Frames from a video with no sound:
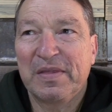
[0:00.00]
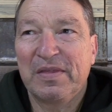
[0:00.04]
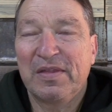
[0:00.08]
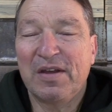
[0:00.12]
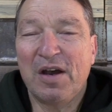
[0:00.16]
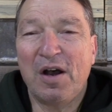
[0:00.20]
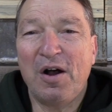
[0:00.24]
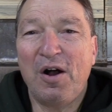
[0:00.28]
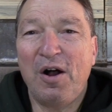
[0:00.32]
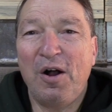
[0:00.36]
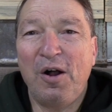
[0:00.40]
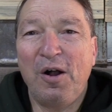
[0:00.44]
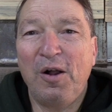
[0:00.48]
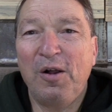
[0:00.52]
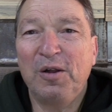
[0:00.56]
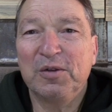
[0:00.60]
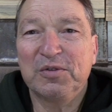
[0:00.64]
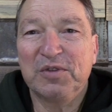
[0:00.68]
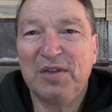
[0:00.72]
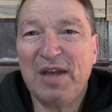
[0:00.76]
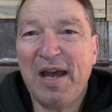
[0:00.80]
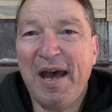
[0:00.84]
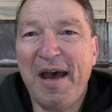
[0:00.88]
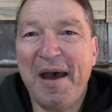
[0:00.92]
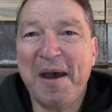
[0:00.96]
the all
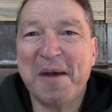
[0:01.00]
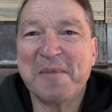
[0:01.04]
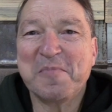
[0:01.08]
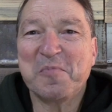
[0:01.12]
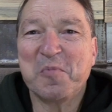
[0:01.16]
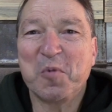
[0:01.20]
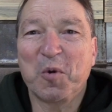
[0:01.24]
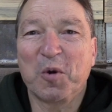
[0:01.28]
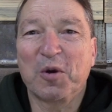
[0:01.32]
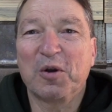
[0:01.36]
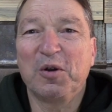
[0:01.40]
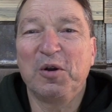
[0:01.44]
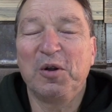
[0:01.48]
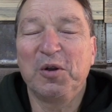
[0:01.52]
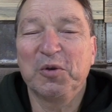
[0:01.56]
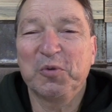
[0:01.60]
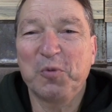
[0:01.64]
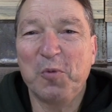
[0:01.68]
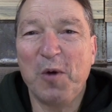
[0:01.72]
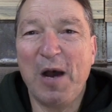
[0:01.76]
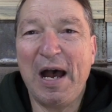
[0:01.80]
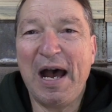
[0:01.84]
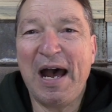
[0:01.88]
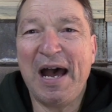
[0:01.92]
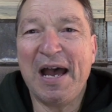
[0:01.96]
time
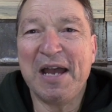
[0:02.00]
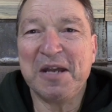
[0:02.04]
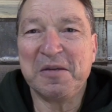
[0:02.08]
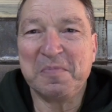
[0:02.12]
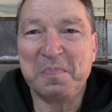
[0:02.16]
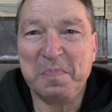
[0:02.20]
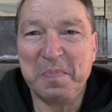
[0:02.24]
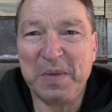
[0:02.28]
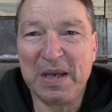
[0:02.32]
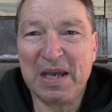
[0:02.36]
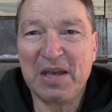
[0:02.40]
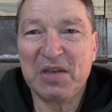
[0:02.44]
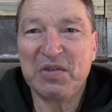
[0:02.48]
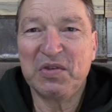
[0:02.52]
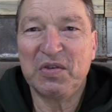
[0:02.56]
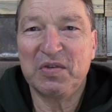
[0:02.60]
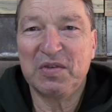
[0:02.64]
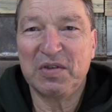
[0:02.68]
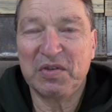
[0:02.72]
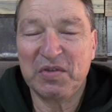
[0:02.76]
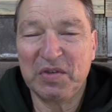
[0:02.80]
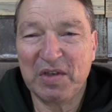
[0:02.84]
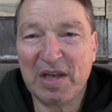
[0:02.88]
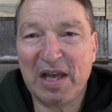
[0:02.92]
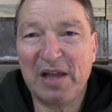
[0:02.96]
worldwide
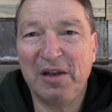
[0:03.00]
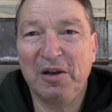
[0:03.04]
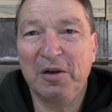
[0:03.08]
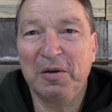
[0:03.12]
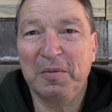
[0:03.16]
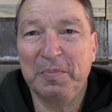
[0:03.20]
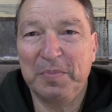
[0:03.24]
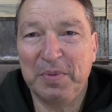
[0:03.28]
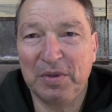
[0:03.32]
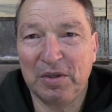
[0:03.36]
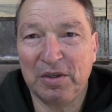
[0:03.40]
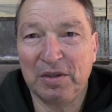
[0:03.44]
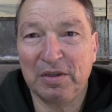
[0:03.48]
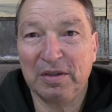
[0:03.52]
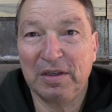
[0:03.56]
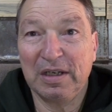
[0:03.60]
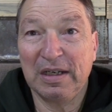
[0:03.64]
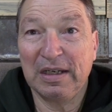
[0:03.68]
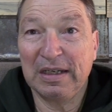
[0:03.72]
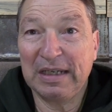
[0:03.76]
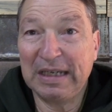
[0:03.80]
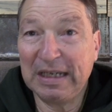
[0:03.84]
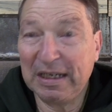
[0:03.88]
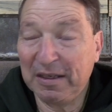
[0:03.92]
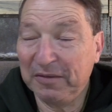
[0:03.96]
bestseller
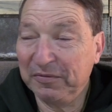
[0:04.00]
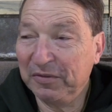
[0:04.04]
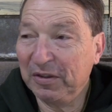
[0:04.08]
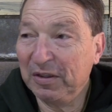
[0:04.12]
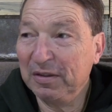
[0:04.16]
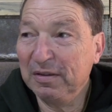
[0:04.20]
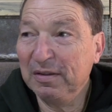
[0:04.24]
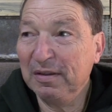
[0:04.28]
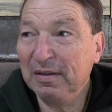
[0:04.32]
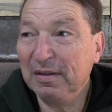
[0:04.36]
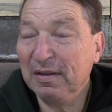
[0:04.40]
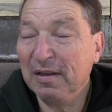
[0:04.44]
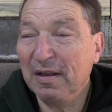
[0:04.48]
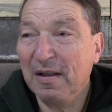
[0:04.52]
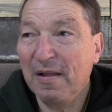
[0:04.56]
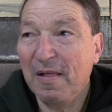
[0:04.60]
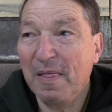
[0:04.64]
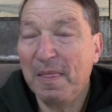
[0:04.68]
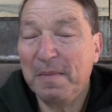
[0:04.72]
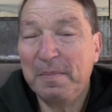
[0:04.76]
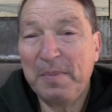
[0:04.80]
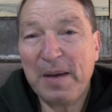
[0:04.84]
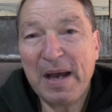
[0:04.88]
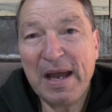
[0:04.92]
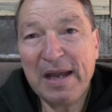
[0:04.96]
book given
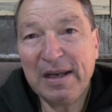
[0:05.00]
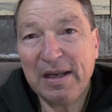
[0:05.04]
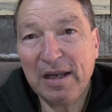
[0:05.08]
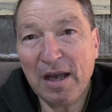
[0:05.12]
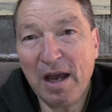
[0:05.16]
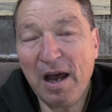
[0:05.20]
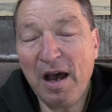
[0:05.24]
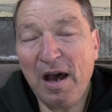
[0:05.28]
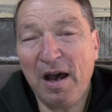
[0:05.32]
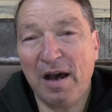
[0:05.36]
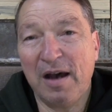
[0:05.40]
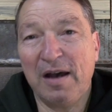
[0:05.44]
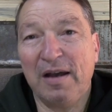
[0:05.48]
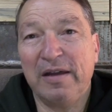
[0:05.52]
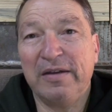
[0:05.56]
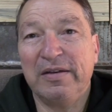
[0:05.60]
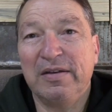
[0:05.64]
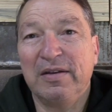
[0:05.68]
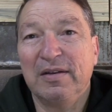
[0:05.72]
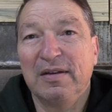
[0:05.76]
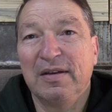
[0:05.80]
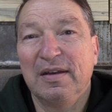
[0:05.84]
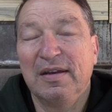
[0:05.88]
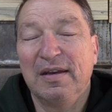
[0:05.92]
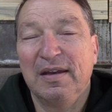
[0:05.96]
by
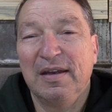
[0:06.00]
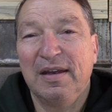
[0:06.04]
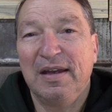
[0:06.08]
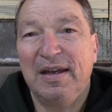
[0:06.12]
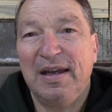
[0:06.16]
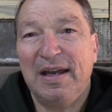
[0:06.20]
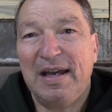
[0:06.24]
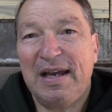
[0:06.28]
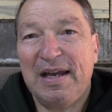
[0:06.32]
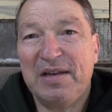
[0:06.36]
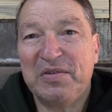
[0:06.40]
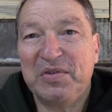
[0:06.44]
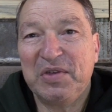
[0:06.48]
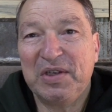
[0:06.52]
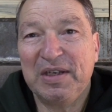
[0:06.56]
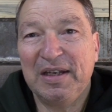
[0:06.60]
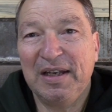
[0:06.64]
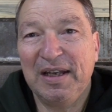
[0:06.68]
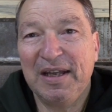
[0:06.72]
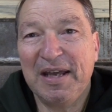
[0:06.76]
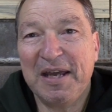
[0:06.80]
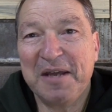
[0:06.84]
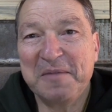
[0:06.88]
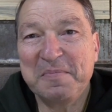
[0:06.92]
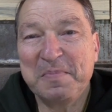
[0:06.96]
God as He
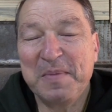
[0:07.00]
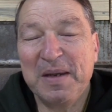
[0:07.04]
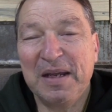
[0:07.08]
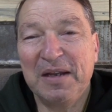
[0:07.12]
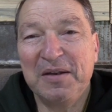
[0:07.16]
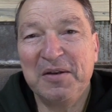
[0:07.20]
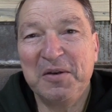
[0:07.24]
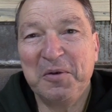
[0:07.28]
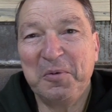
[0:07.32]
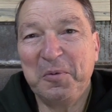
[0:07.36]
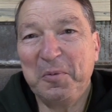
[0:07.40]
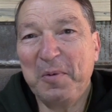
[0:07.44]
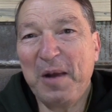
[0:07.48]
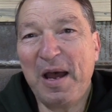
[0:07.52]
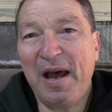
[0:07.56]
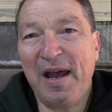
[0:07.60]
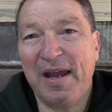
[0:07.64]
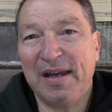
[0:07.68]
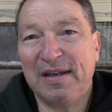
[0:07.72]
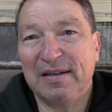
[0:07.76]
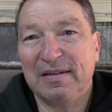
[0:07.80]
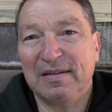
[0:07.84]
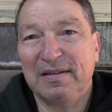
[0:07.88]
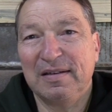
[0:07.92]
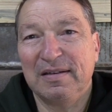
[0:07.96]
led men to
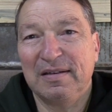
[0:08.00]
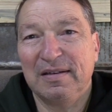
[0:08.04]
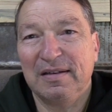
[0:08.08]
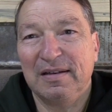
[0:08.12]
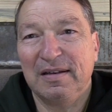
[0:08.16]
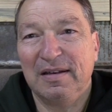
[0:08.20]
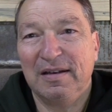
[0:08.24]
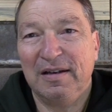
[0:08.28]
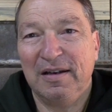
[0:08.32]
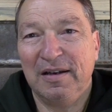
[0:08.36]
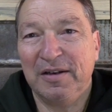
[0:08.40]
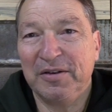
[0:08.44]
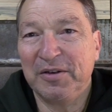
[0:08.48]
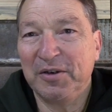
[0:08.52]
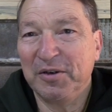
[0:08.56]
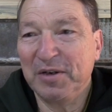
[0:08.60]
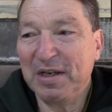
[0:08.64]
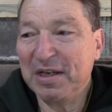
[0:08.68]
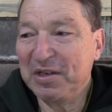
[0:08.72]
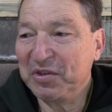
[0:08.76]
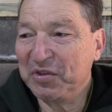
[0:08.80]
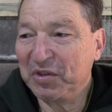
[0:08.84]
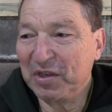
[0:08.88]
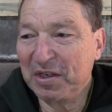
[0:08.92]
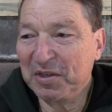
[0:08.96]
write under
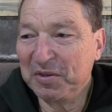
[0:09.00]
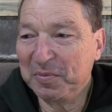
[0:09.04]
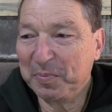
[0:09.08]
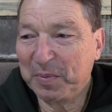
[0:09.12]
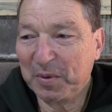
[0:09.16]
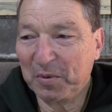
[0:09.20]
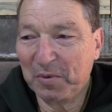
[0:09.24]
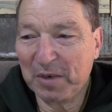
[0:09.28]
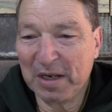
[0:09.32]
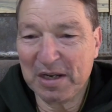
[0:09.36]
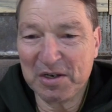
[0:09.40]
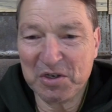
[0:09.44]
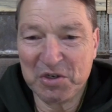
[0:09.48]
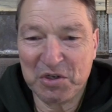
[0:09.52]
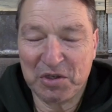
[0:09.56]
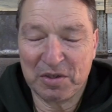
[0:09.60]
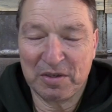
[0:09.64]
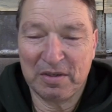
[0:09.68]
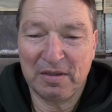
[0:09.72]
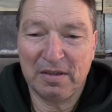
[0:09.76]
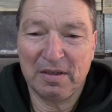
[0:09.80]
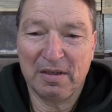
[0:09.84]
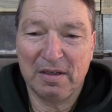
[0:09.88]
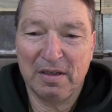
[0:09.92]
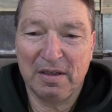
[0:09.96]
His
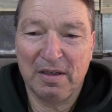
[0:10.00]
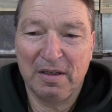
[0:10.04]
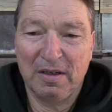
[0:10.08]
inspiration.